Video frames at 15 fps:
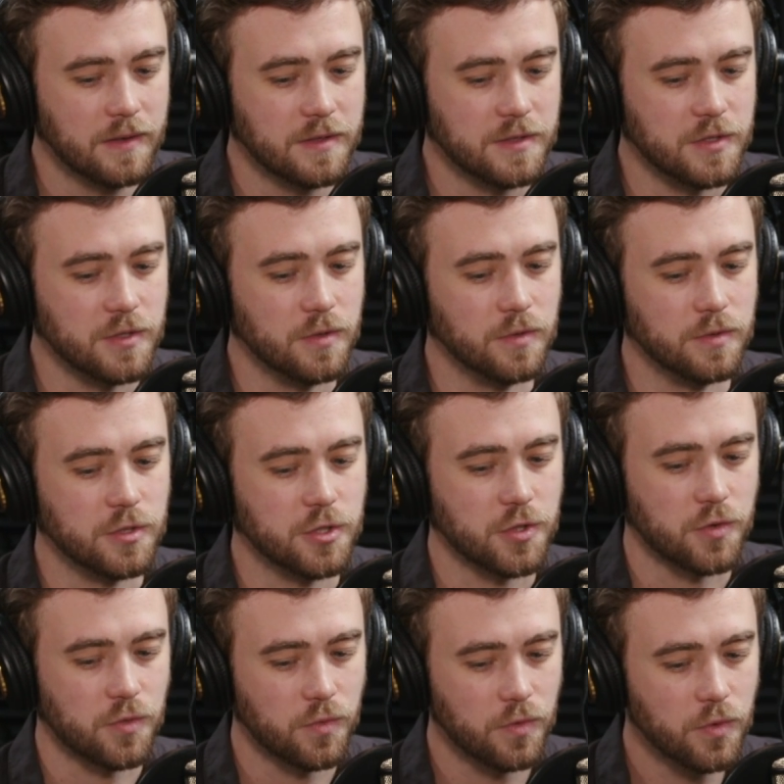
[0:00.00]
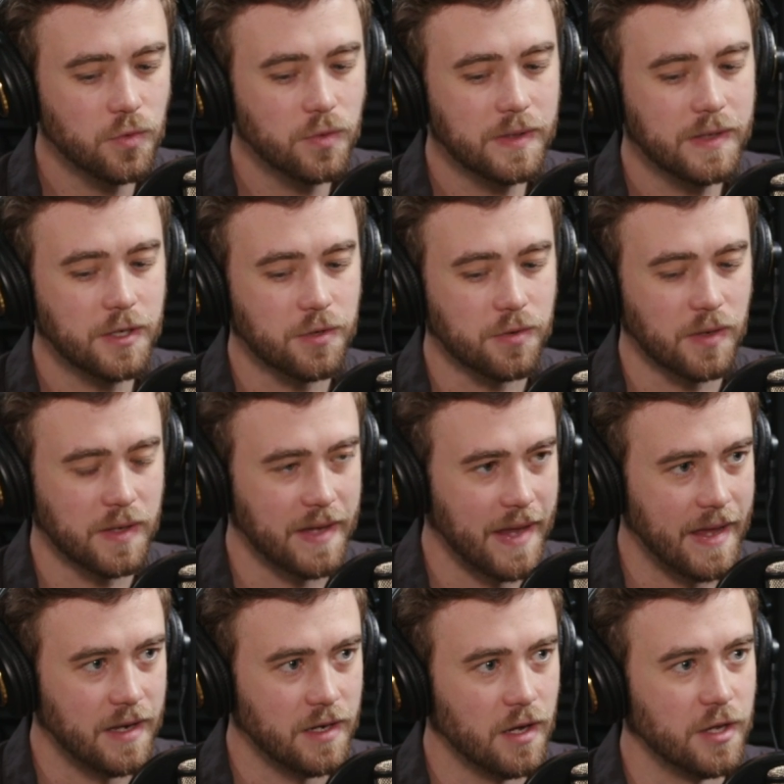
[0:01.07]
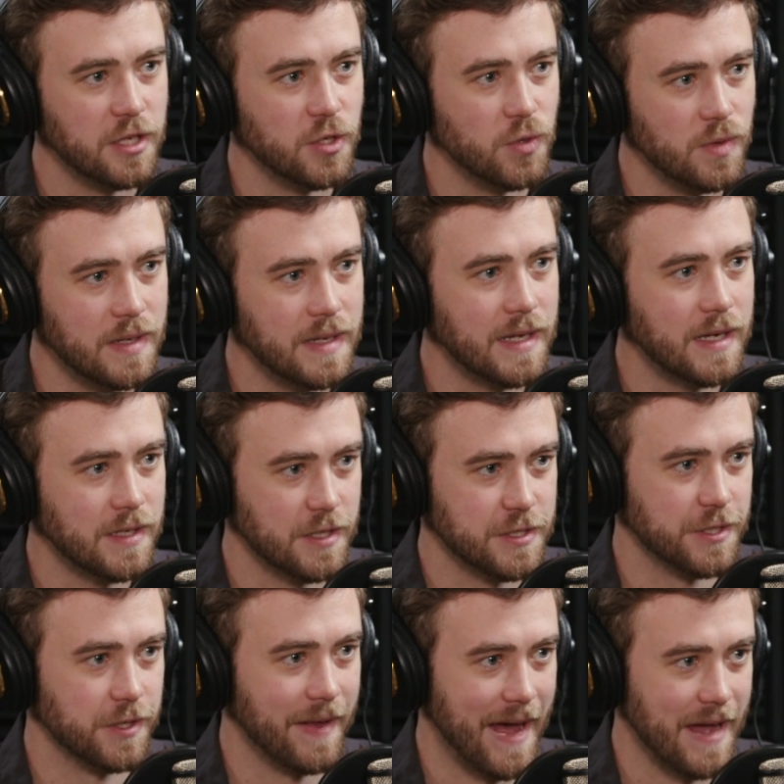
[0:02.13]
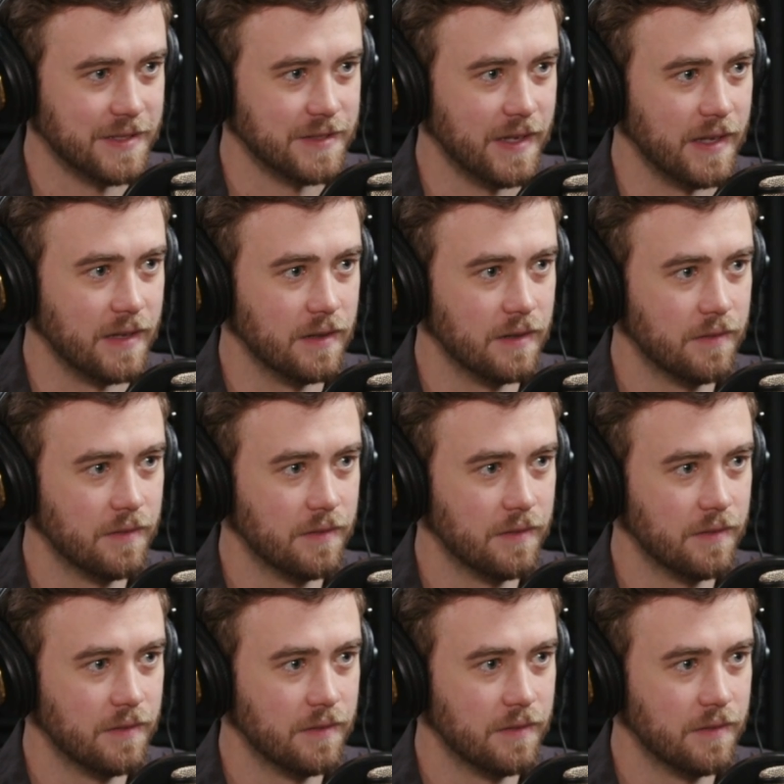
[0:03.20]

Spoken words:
to truly create a unique digital asset.